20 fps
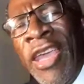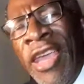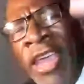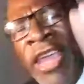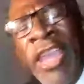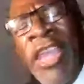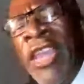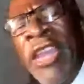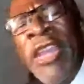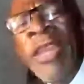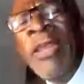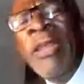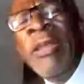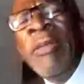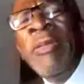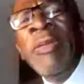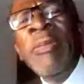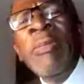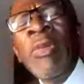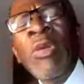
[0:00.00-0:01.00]
in
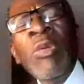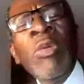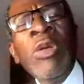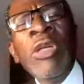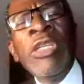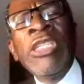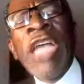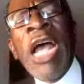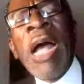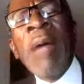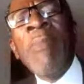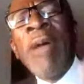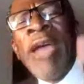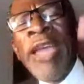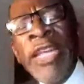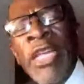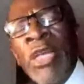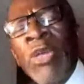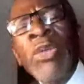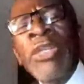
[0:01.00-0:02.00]

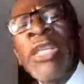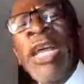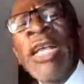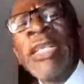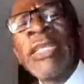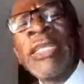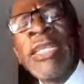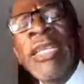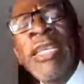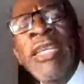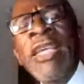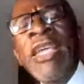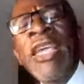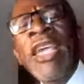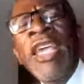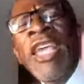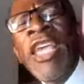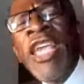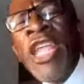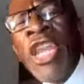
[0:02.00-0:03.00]
Chama, in Lundazi,
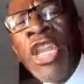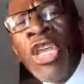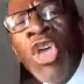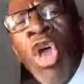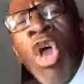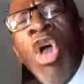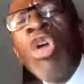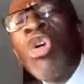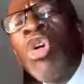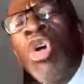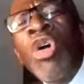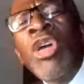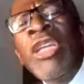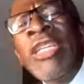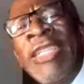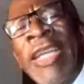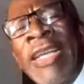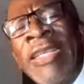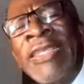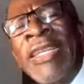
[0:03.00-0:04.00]
in Congo,
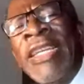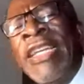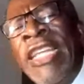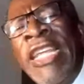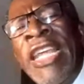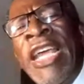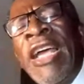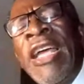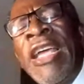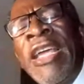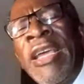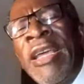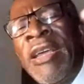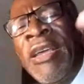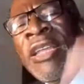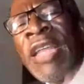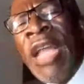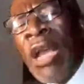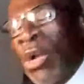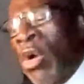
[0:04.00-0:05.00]
in Tanzania,
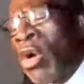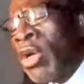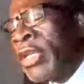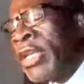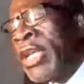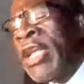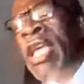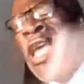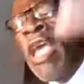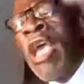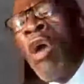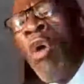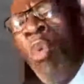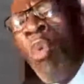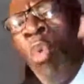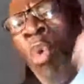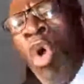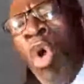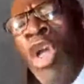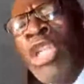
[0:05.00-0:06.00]
Nakonde.
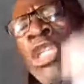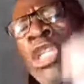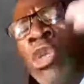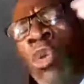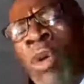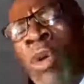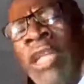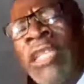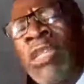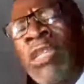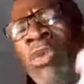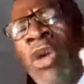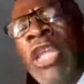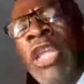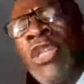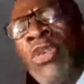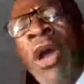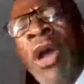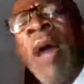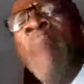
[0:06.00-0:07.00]
Watch what's
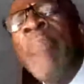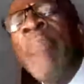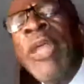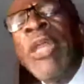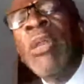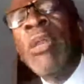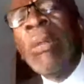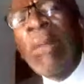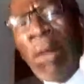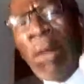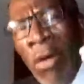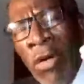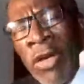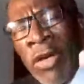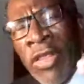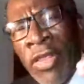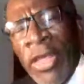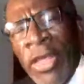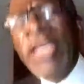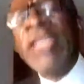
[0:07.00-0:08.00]
going to happen
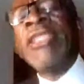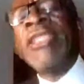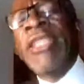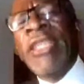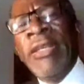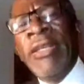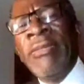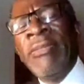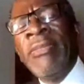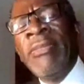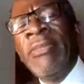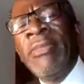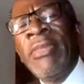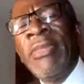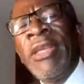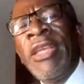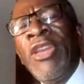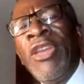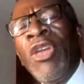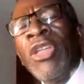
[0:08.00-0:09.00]
on Thursday.
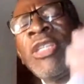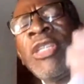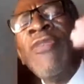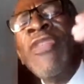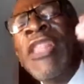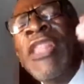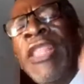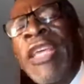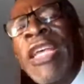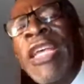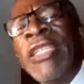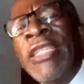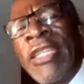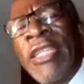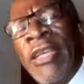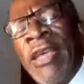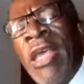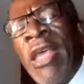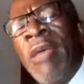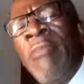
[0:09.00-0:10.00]
Not even
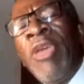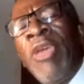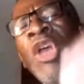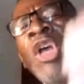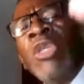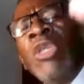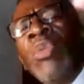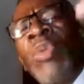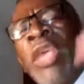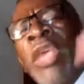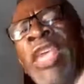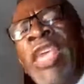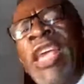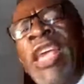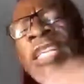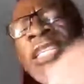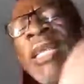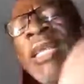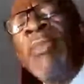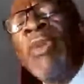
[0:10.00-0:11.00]
Thursday, because we
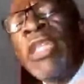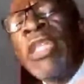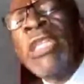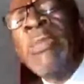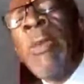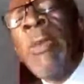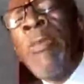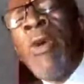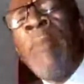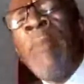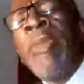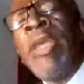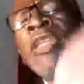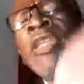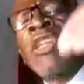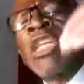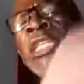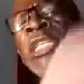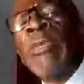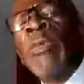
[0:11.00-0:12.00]
hear some of these people are being
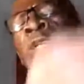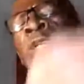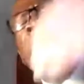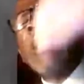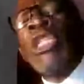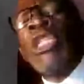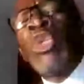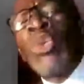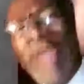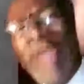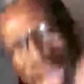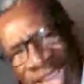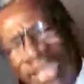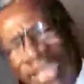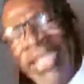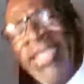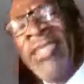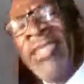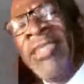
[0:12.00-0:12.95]
transported tonight